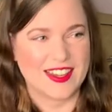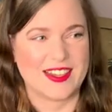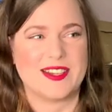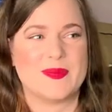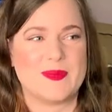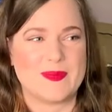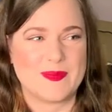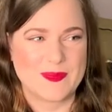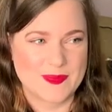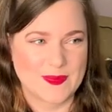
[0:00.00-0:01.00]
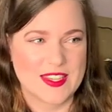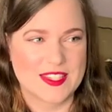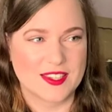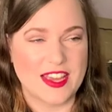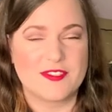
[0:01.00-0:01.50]
Um,
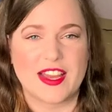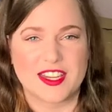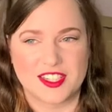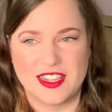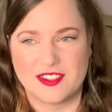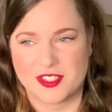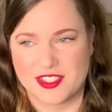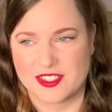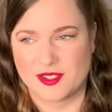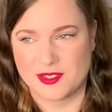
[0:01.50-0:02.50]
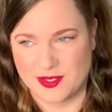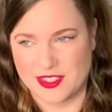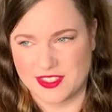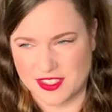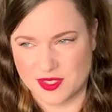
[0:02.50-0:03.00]
so they've actually ever since also, I
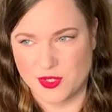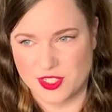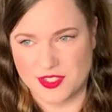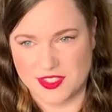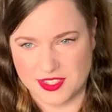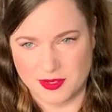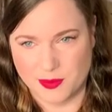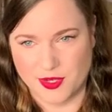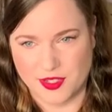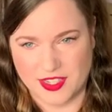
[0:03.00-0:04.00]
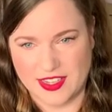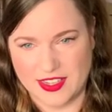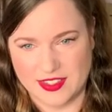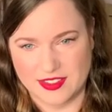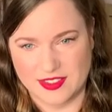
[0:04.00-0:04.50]
think, switched to CinePerc
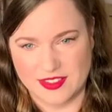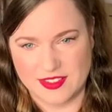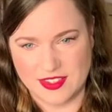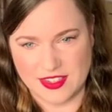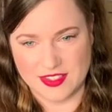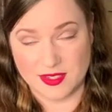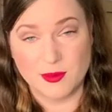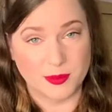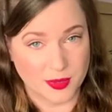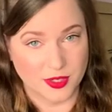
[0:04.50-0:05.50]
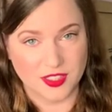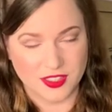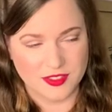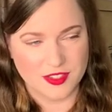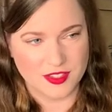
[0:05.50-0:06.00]
and the Zimmer perc.
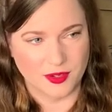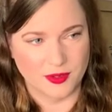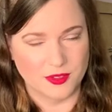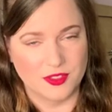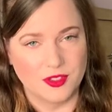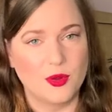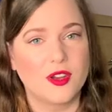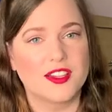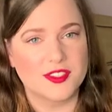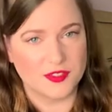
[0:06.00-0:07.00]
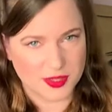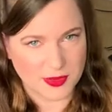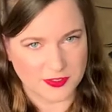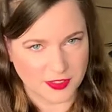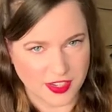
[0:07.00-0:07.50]
So no loss for
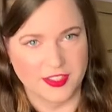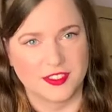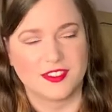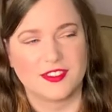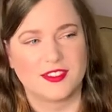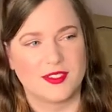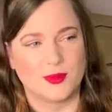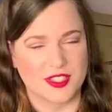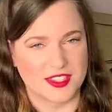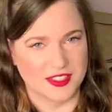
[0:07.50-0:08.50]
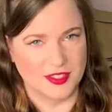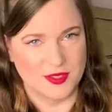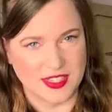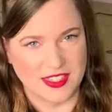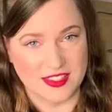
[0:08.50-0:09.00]
Spitfire. We're still
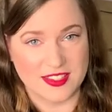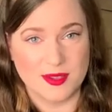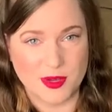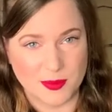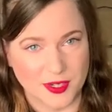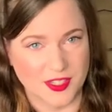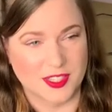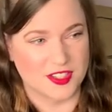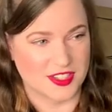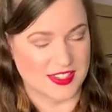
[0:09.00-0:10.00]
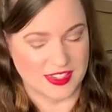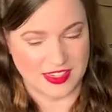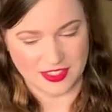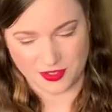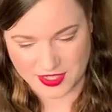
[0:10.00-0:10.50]
using the Zimmer perc, just
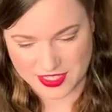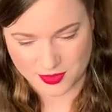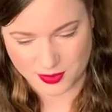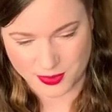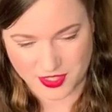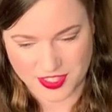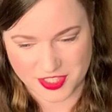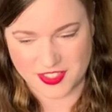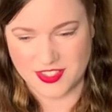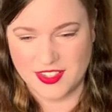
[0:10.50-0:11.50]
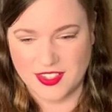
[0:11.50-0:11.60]
not the orchestral percussion.